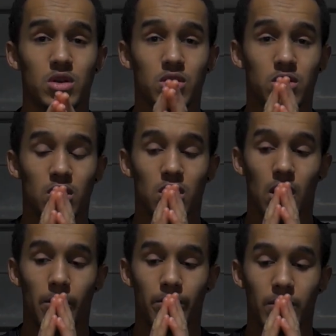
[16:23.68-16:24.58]
you
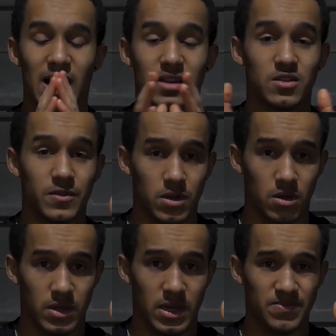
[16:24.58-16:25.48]
lot like this
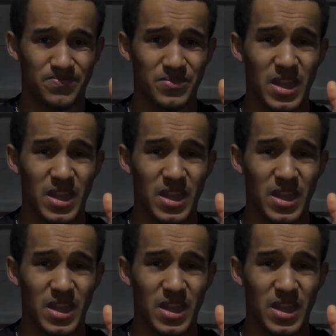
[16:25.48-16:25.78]
video, yeah?